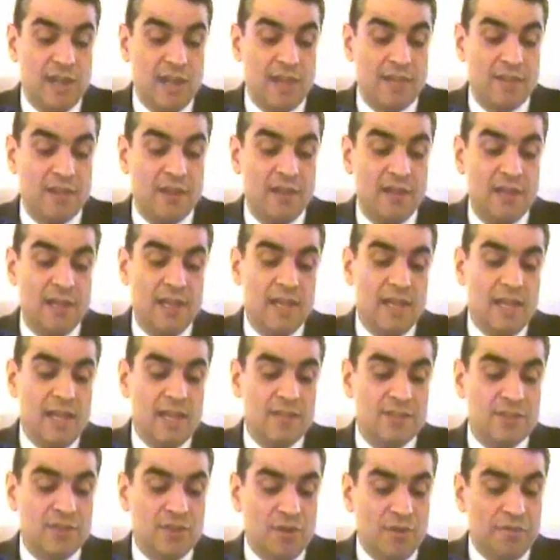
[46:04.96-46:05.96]
together
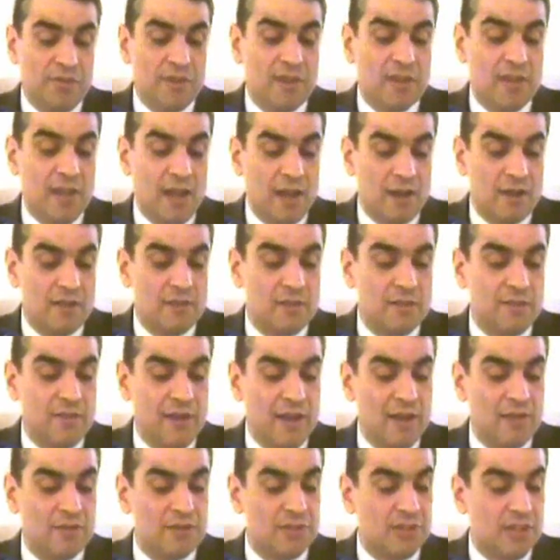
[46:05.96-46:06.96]
is not the colours
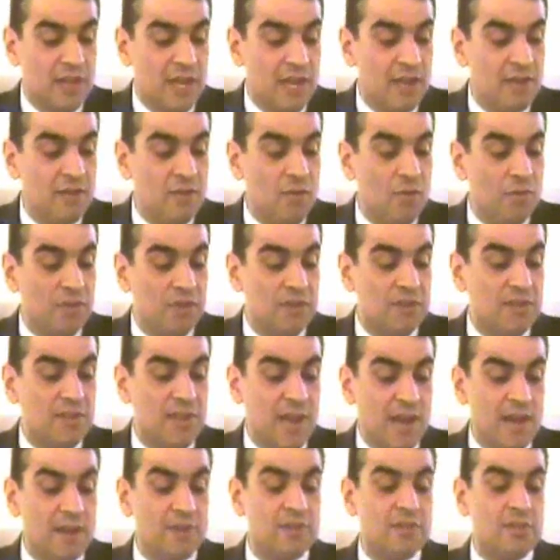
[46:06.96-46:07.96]
of our skin or the
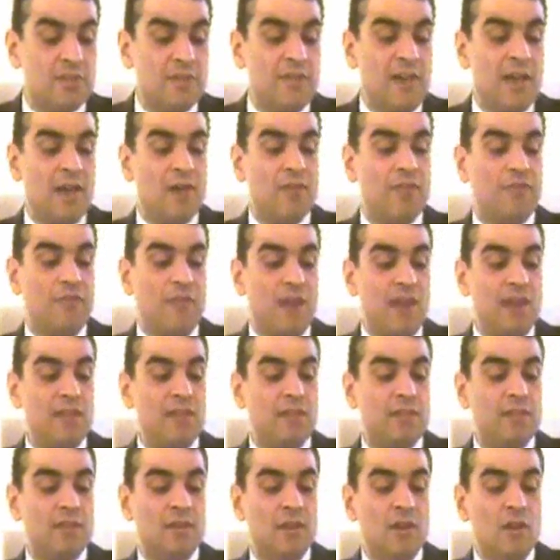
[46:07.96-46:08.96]
tenets of our
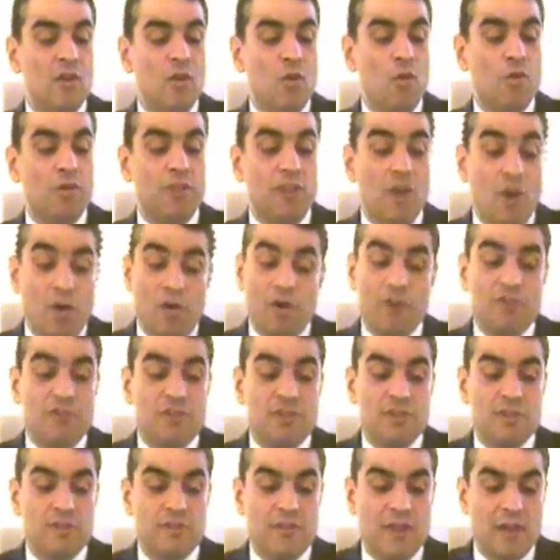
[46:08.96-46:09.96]
faith or the
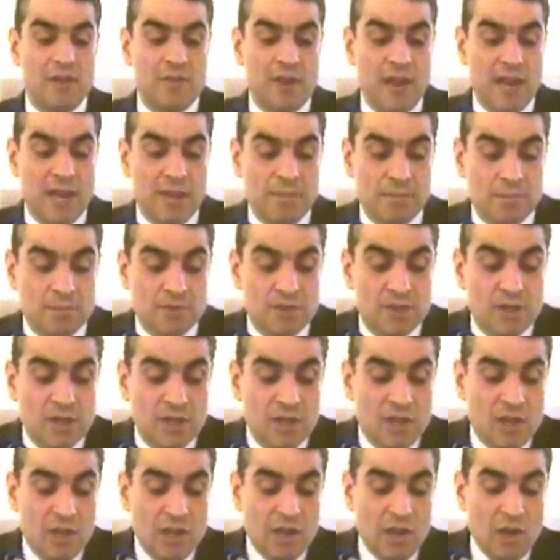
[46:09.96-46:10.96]
origins of our names.
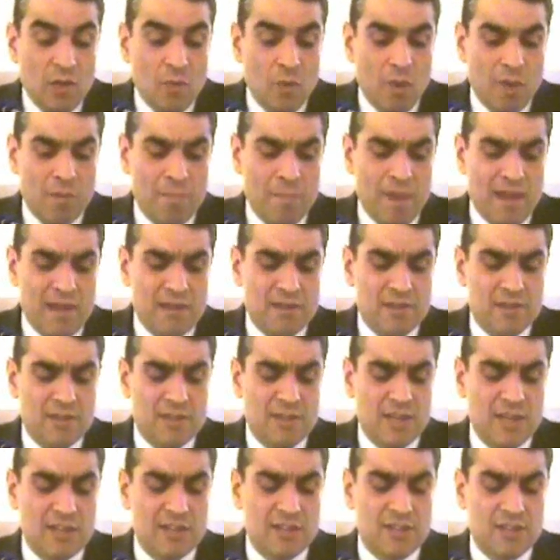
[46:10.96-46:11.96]
What makes
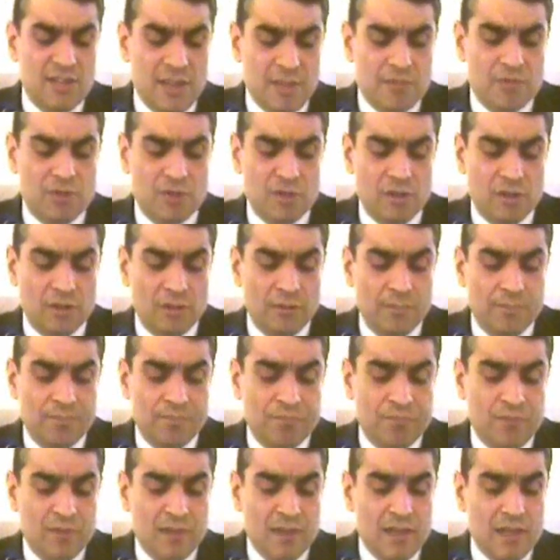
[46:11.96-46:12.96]
us exceptional
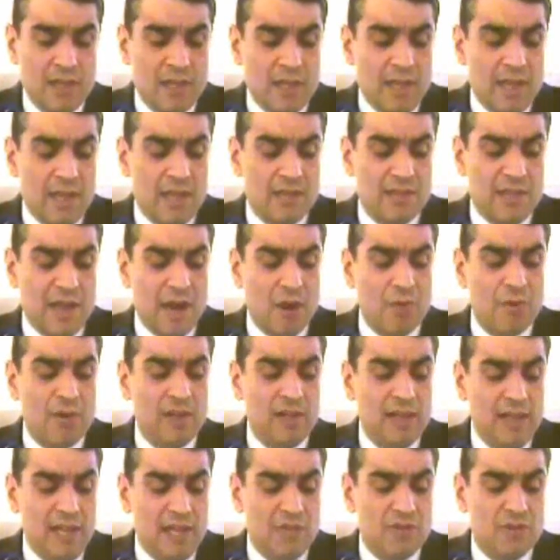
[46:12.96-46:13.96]
is
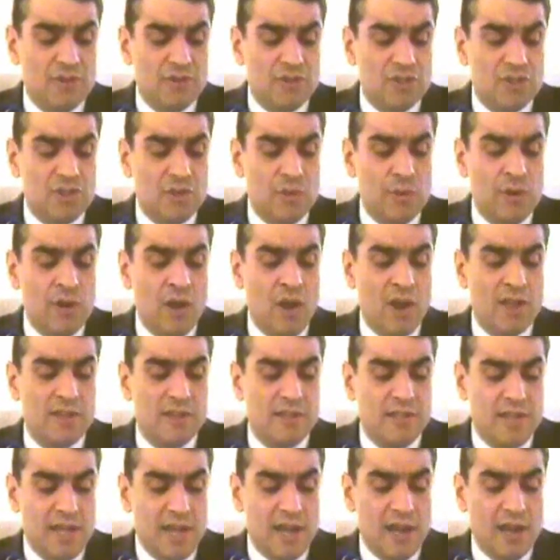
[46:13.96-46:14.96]
our allegiance to an
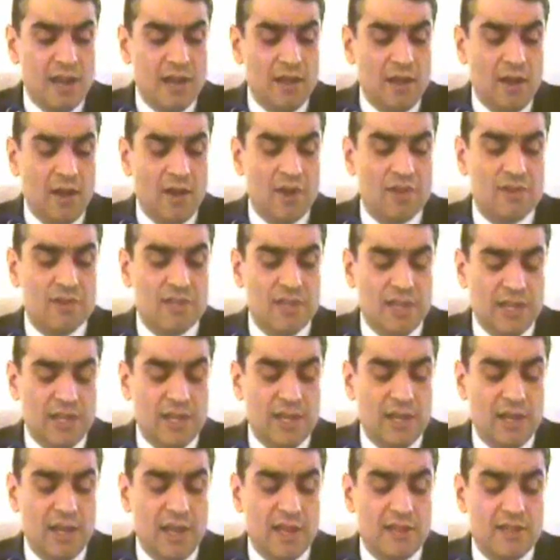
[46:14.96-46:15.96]
idea
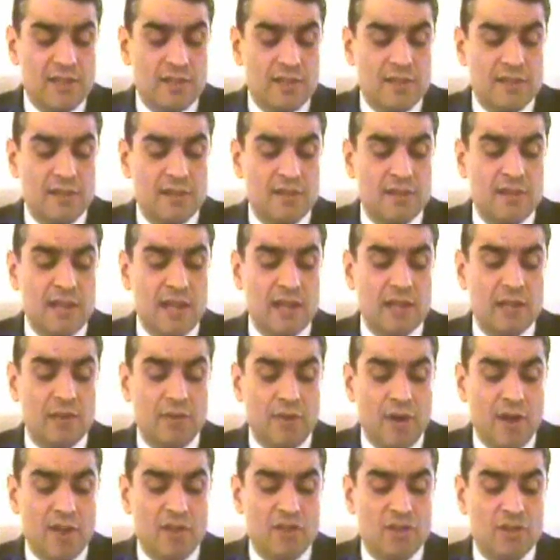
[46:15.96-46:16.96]
articulated in a
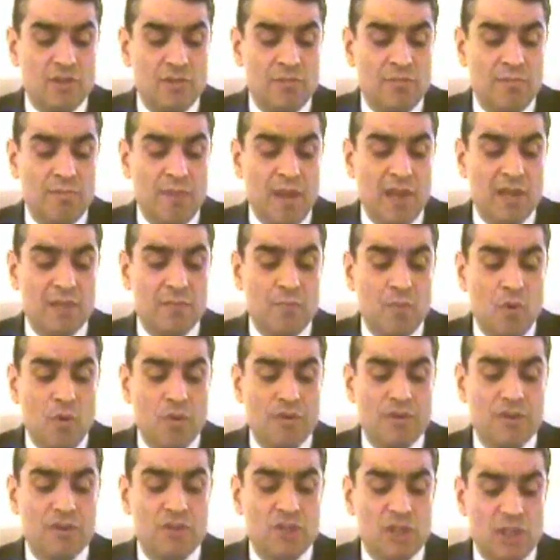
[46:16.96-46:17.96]
declaration made
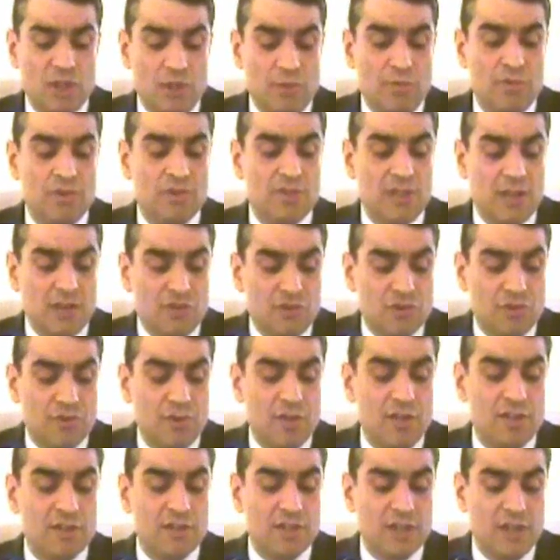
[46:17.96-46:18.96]
more than 2
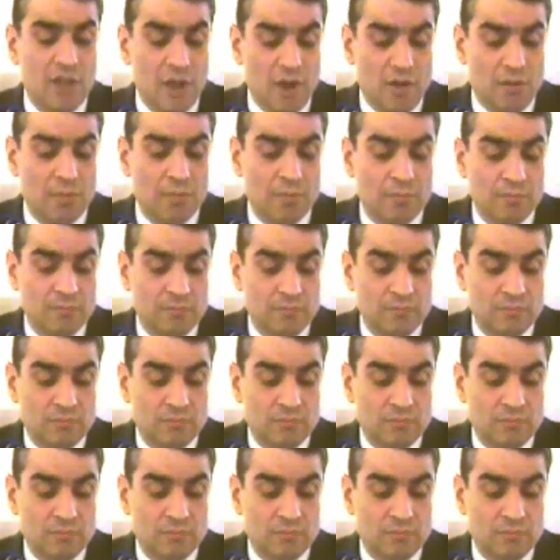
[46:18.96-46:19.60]
centuries ago.